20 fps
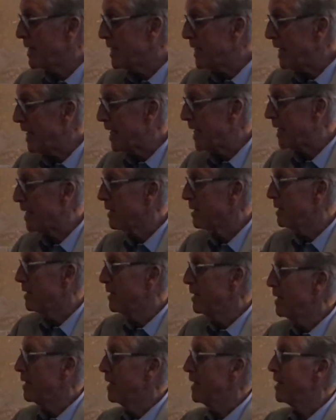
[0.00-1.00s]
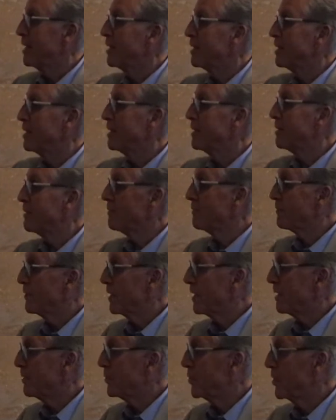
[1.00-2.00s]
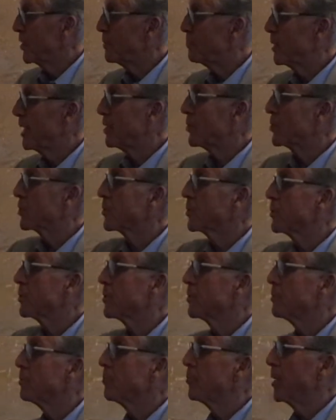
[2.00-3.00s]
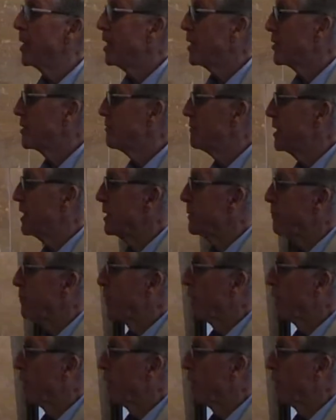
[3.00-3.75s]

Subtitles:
idea of the geometrical part of it.